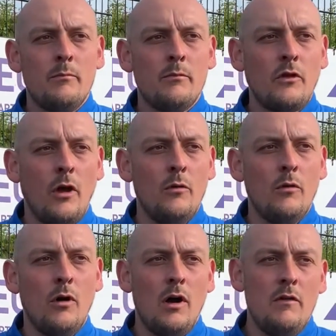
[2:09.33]
So
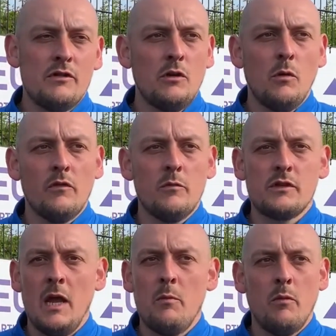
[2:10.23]
every single one of them's
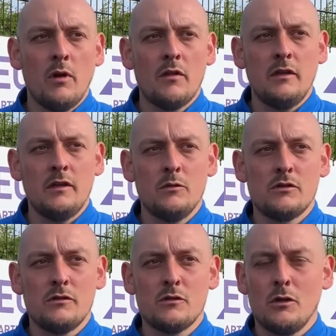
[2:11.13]
capable. I think
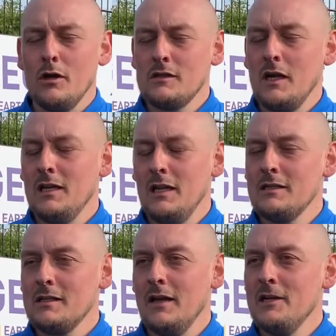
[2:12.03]
there's a lot of tired
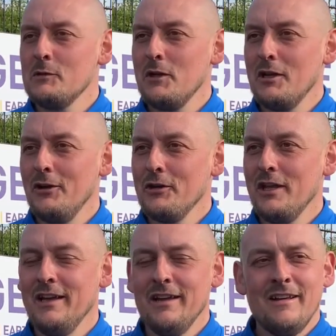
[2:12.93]
legs out there. It's been a long
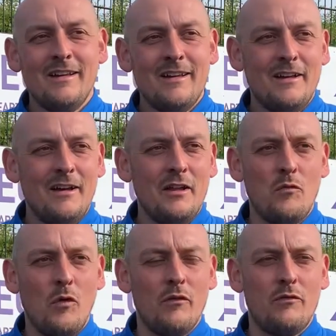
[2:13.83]
year.
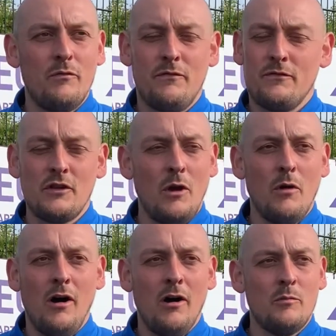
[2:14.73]
They've worked so
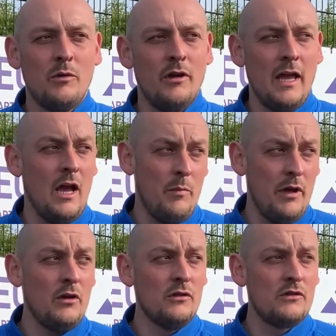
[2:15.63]
hard, but yeah, it'll
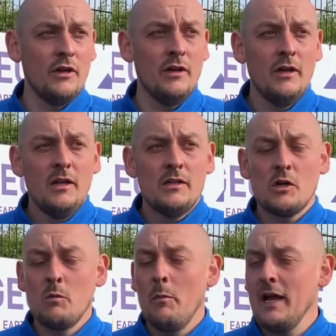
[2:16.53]
be good to
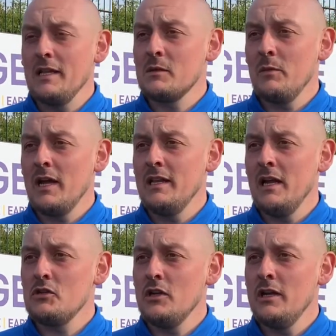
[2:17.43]
come up against them again
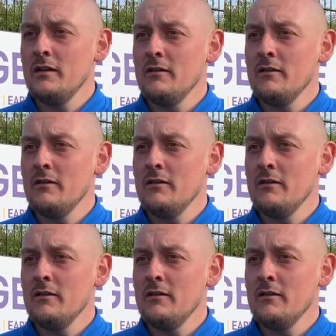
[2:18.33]
next year.